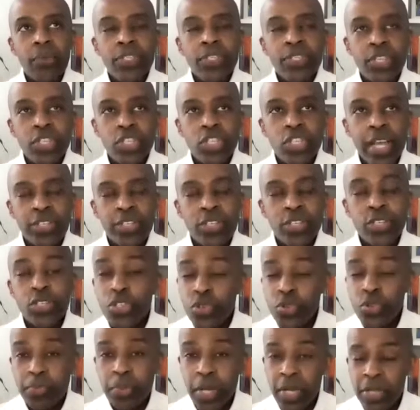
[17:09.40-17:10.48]
suggest
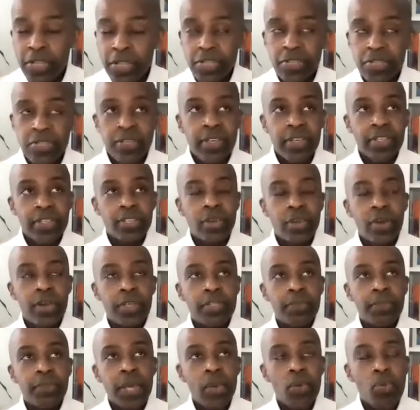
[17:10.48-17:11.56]
two books. It's
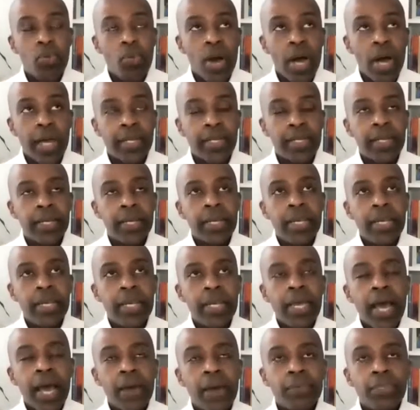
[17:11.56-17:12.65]
hard to pick one.
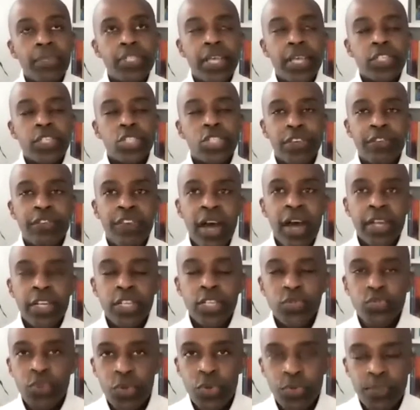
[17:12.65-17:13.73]
I would say
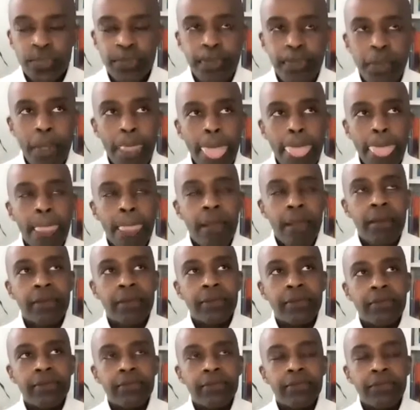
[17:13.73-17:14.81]
Giovanni's Room
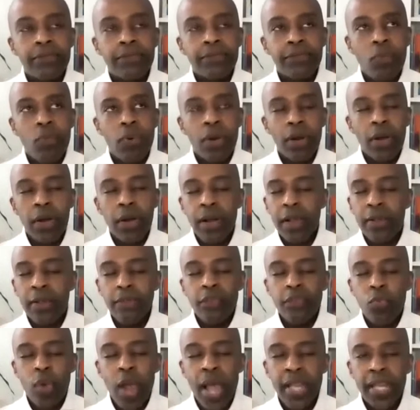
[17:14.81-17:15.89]
for a
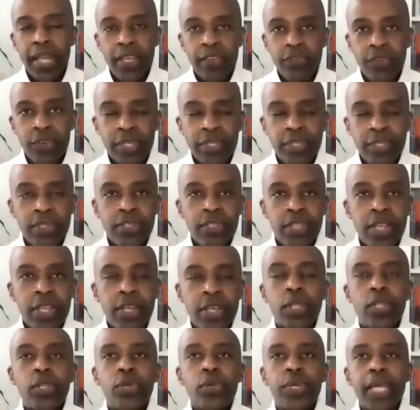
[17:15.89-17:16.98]
variety of reasons,
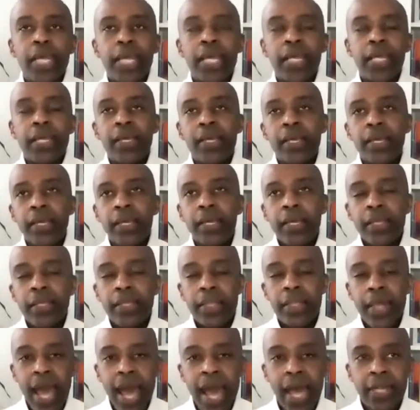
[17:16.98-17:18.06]
including
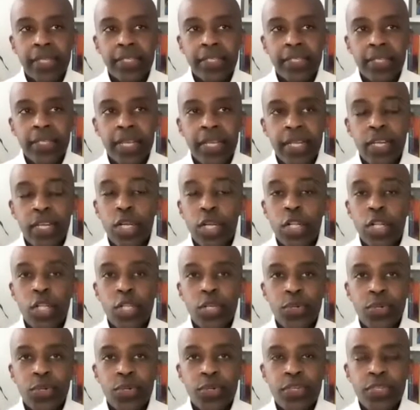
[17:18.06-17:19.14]
that it
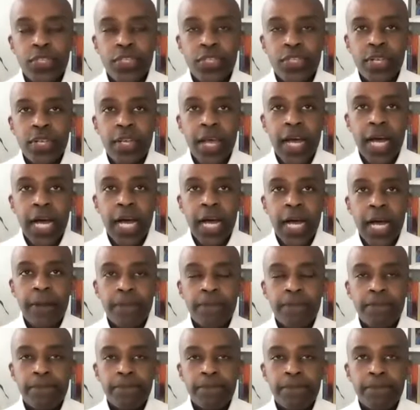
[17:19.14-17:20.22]
includes
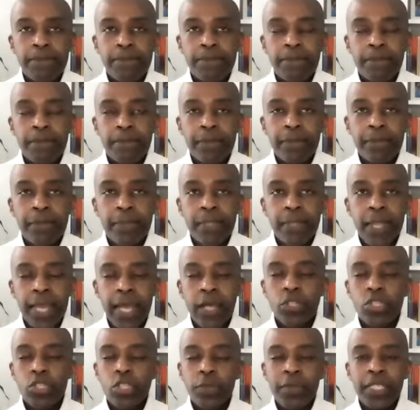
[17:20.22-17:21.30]

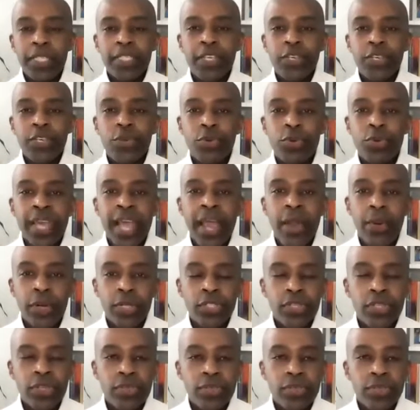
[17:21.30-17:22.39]
LGBTQ
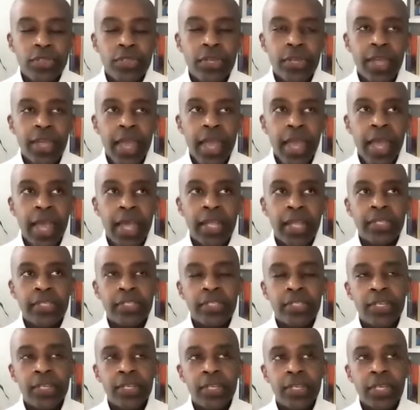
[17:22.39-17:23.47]
characters
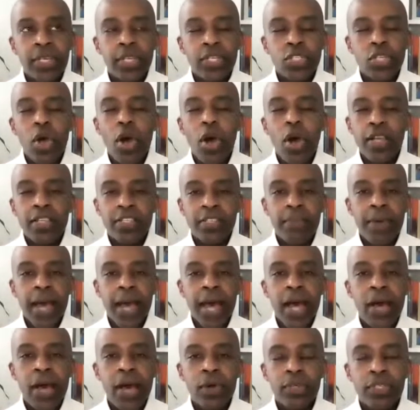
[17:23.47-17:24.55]
and talks
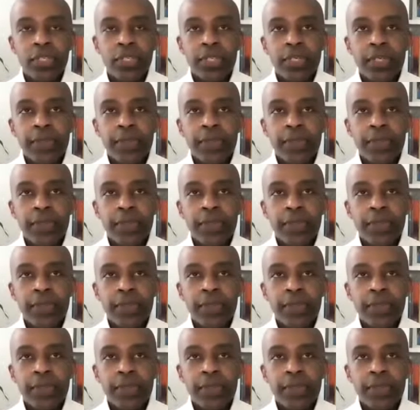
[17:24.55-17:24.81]
about